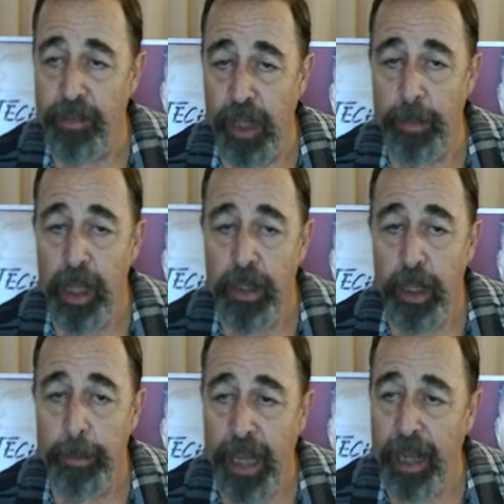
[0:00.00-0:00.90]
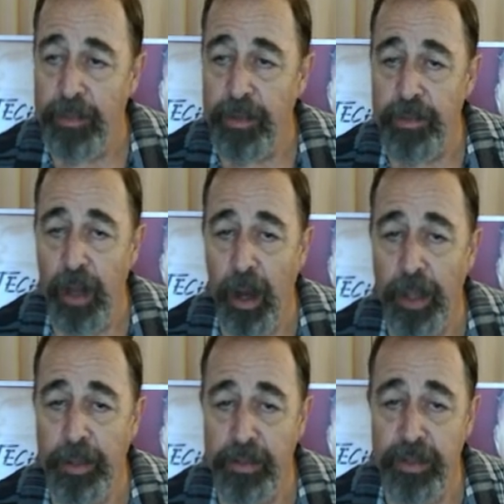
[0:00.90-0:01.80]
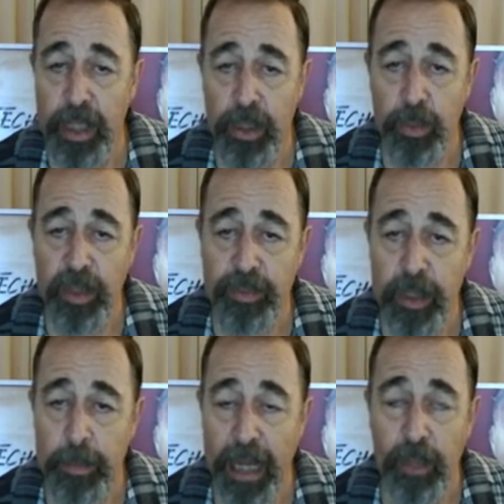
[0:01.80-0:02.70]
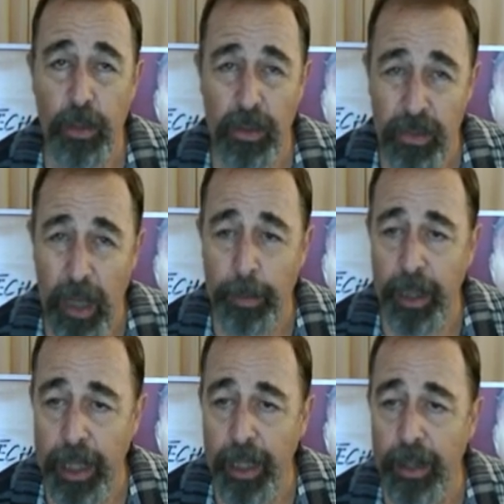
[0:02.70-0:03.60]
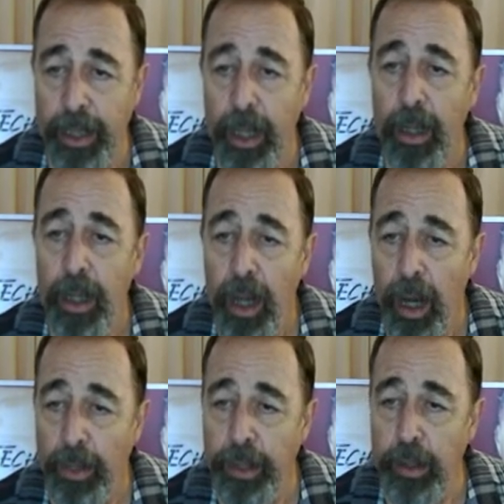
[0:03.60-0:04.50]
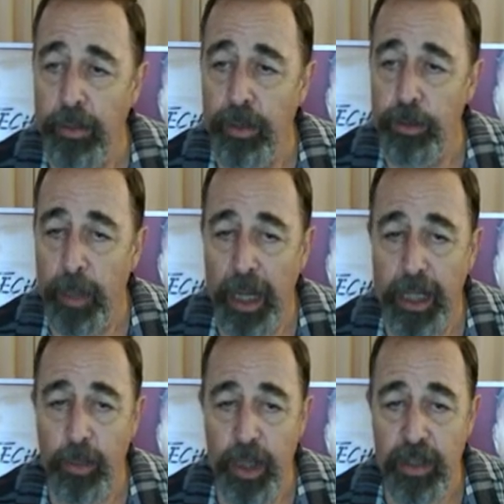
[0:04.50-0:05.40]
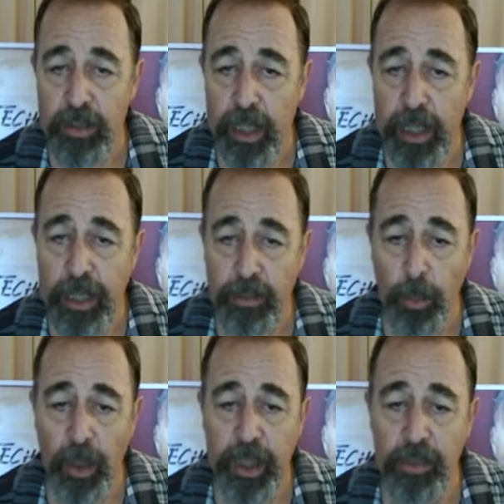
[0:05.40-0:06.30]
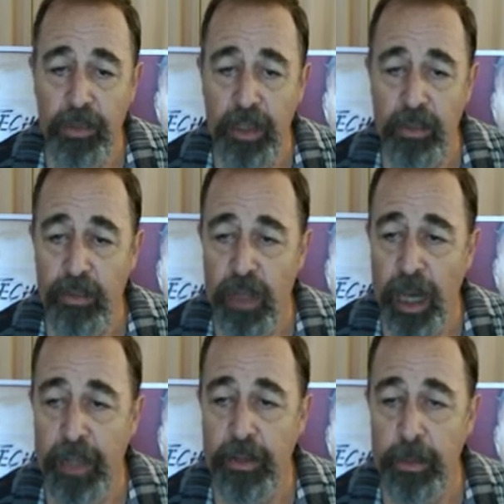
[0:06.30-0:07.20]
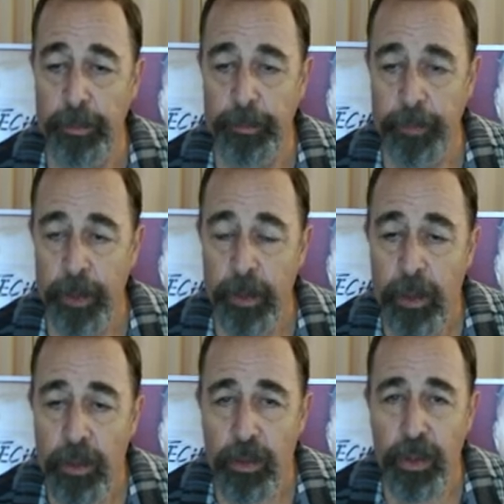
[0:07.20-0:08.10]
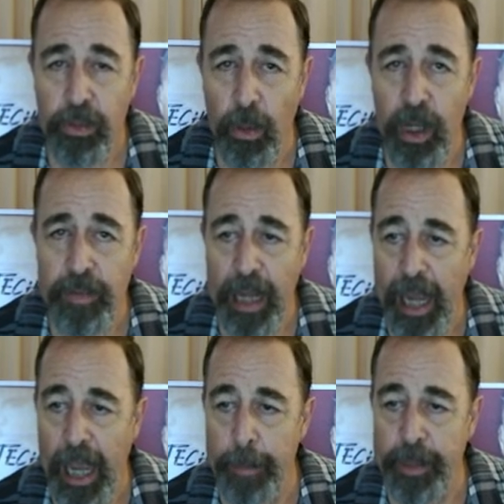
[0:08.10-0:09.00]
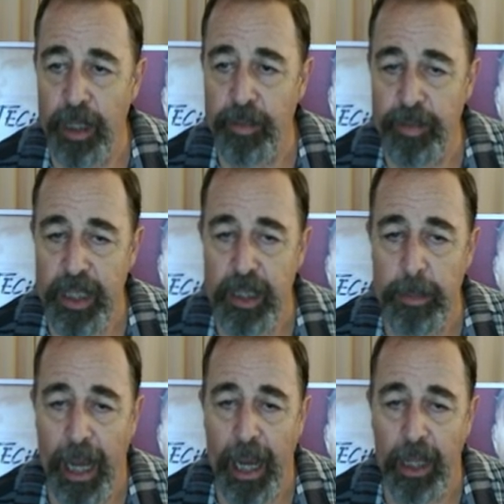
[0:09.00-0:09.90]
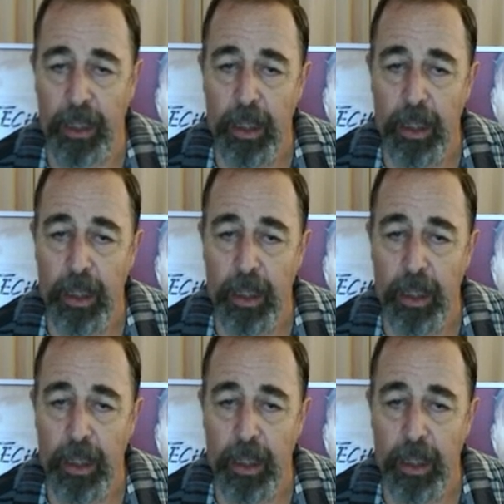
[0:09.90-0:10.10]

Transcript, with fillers: them, then passes on the sensory feedback to a separate area on the user's body which still has a working sense of touch. So it's sort of a haptic feedback